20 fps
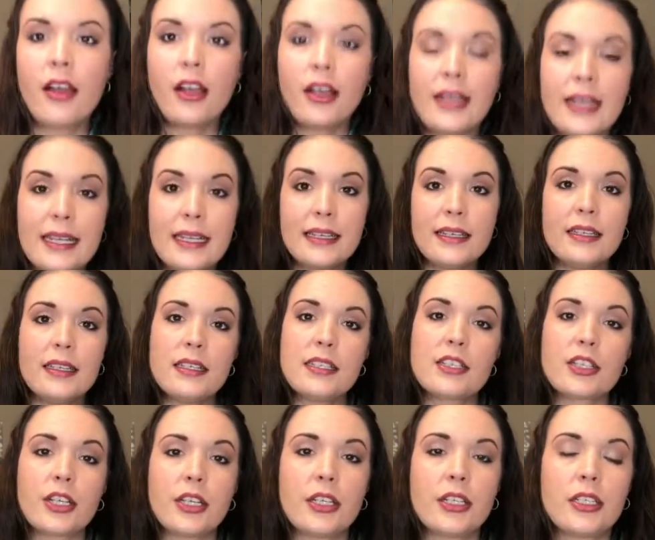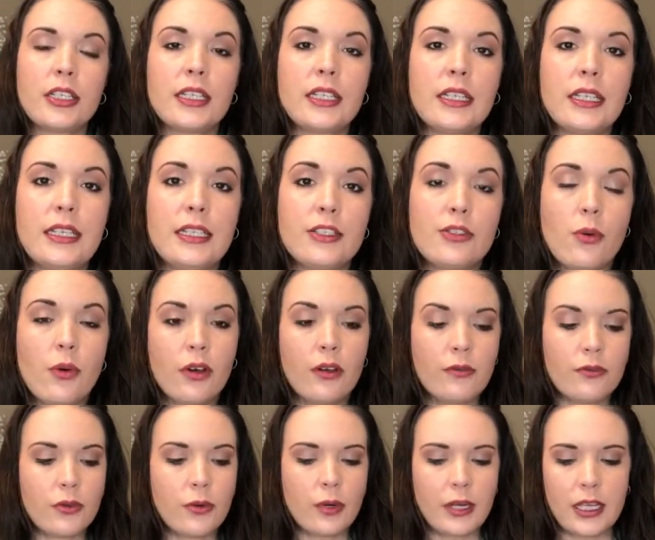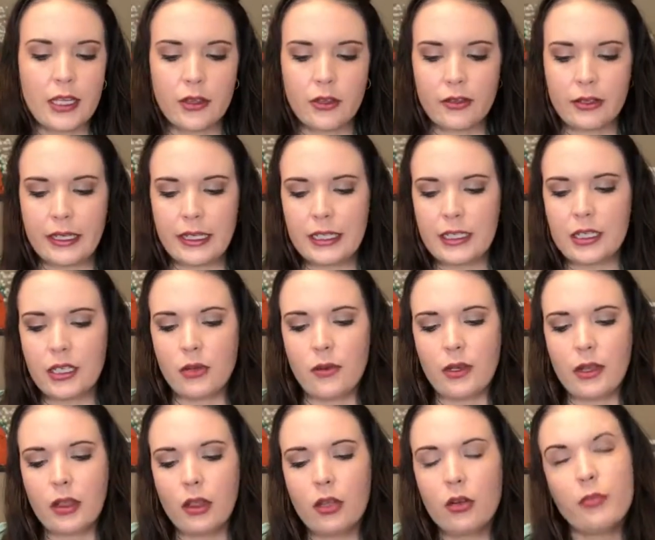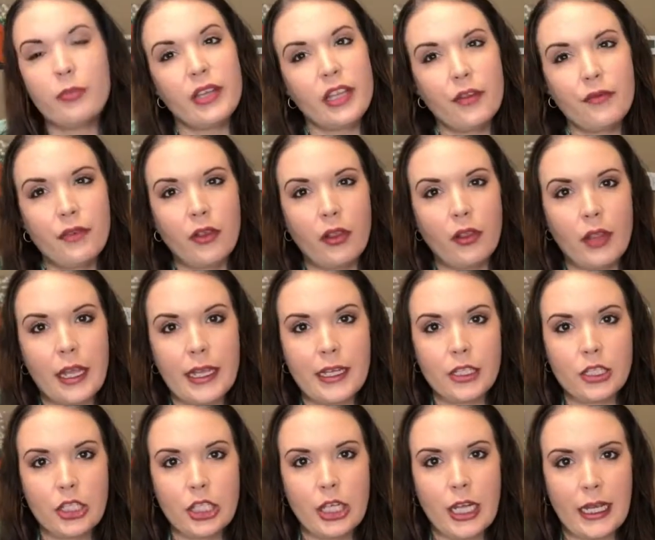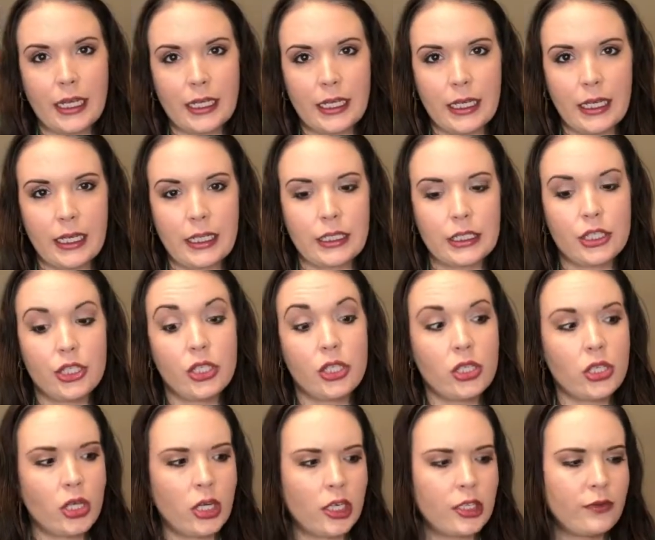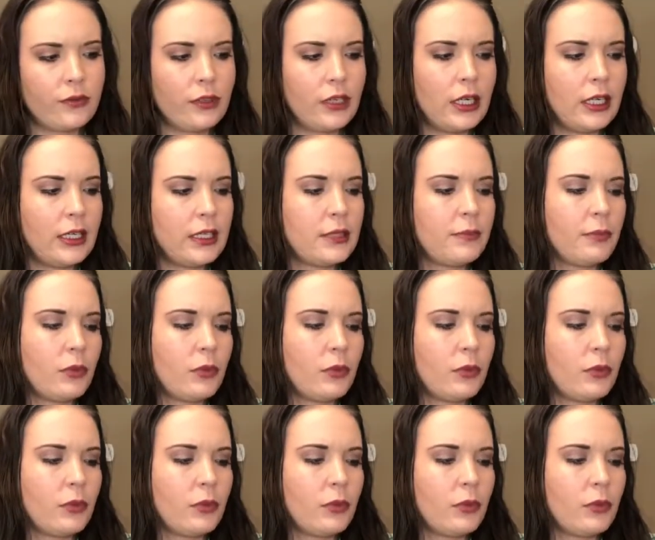All right, it is currently 12.23, so a little bit of a late check-in start for us,